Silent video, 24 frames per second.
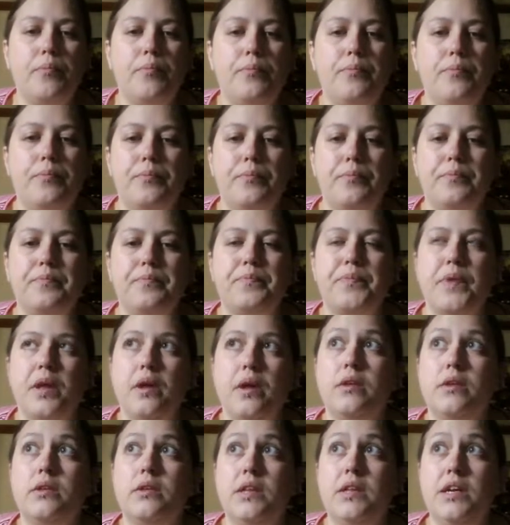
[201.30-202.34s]
Mm.
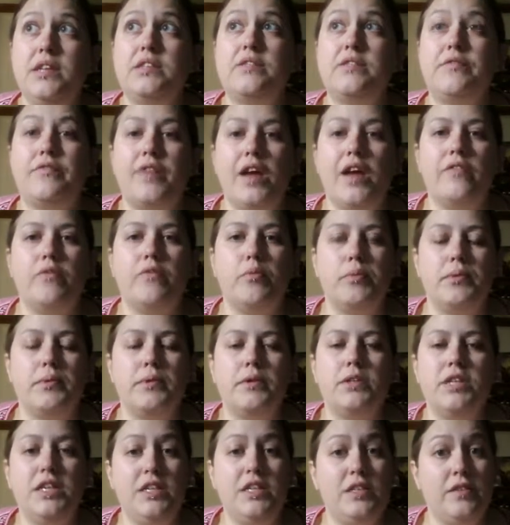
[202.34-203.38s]
Decent flavour,
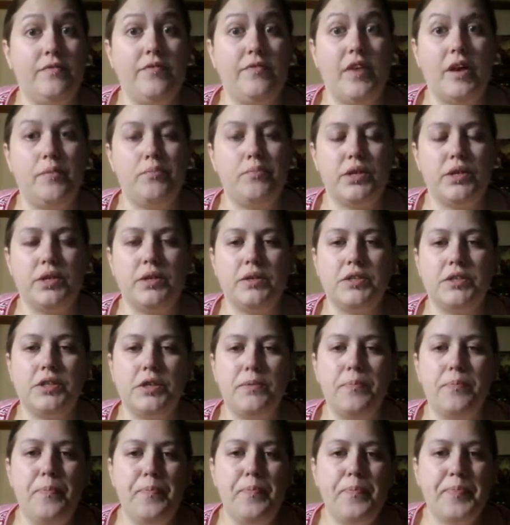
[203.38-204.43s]
decent vape
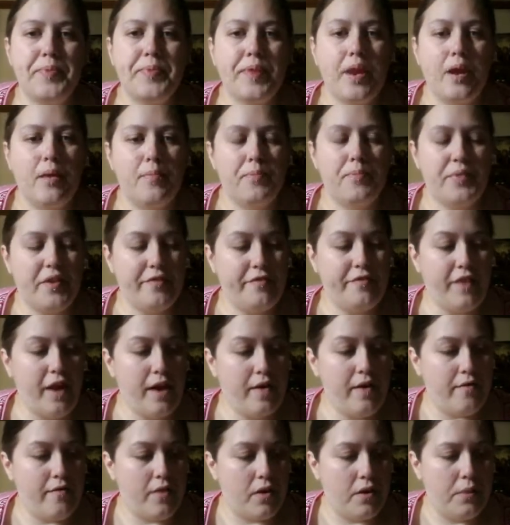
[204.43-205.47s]
production. The
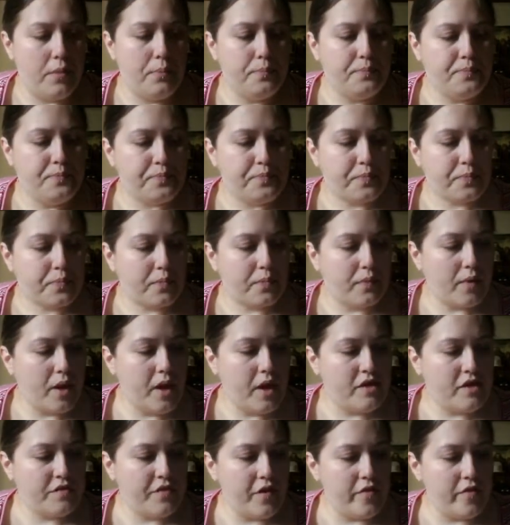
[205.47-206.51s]
flavour,
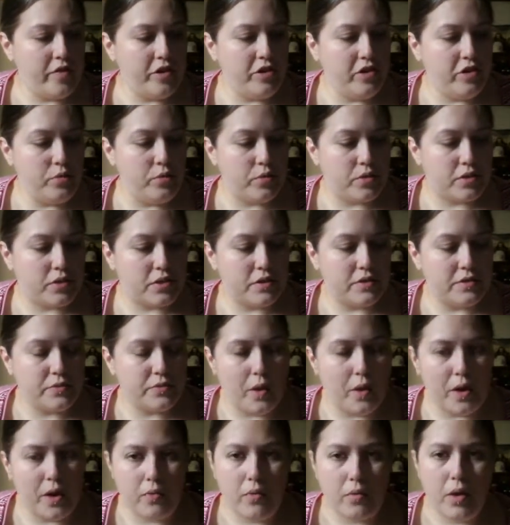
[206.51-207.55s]
it's very nuanced as
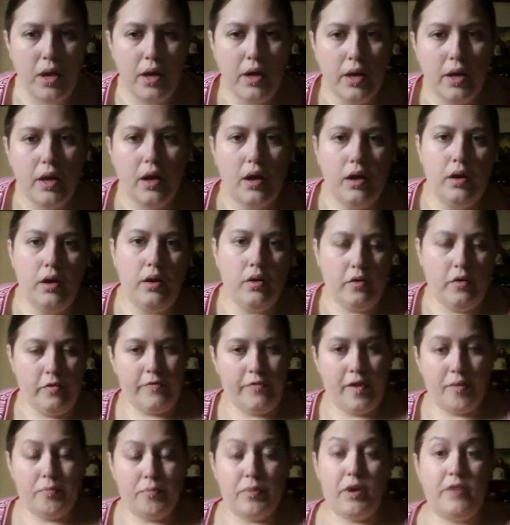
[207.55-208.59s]
well. A lot of
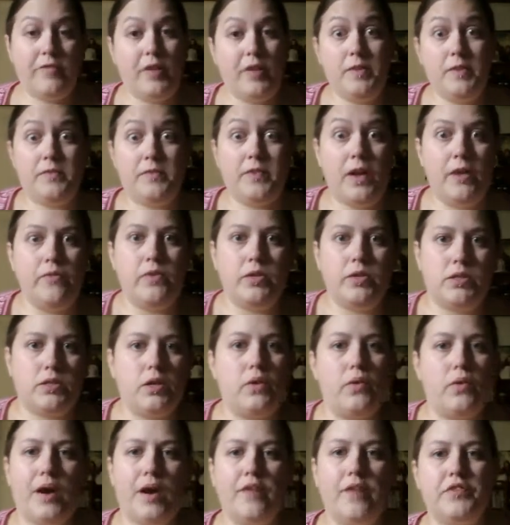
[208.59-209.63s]
Vampire Vape flavours
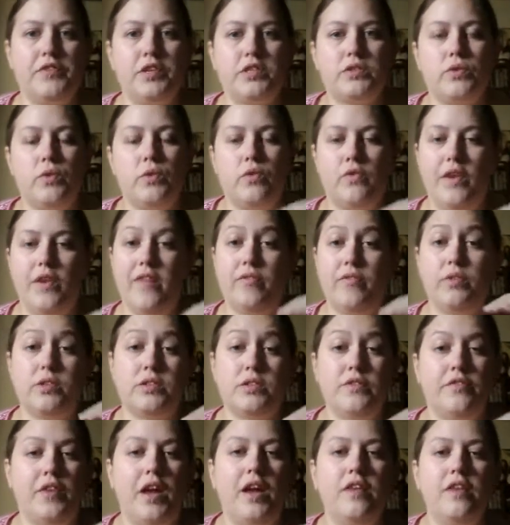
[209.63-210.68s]
do have that sort of levels
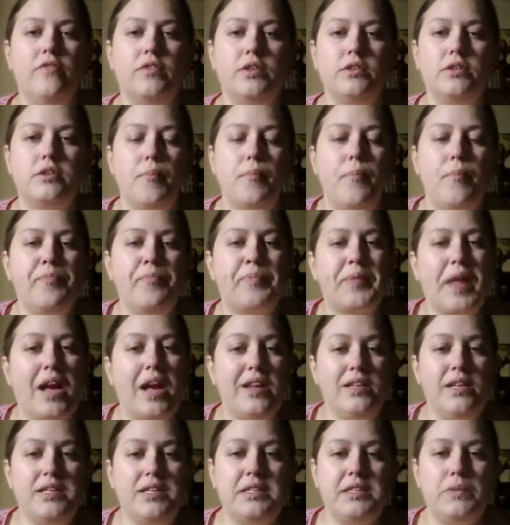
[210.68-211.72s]
of flavours,
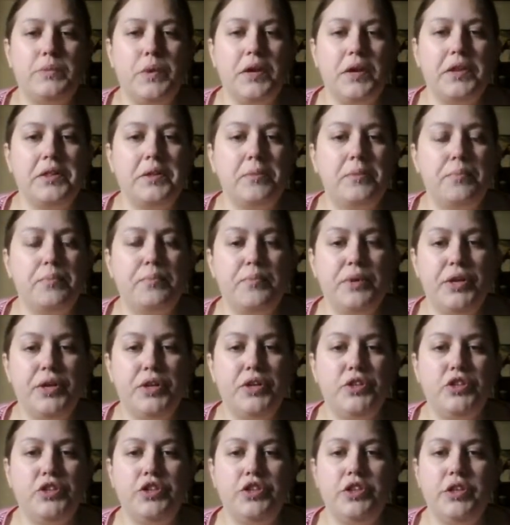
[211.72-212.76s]
and this is one of them,
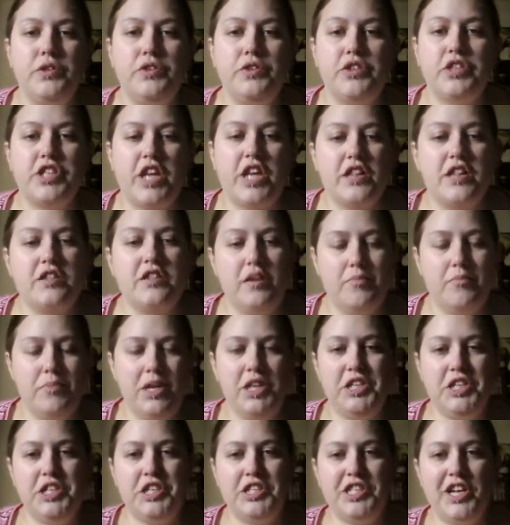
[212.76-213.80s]
because you don't just get the
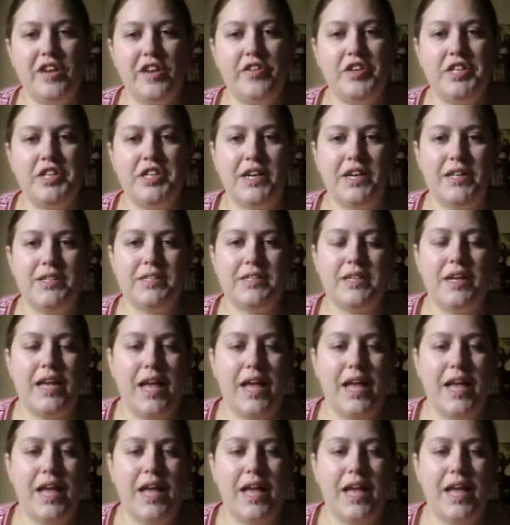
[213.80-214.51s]
immediate cherry taste.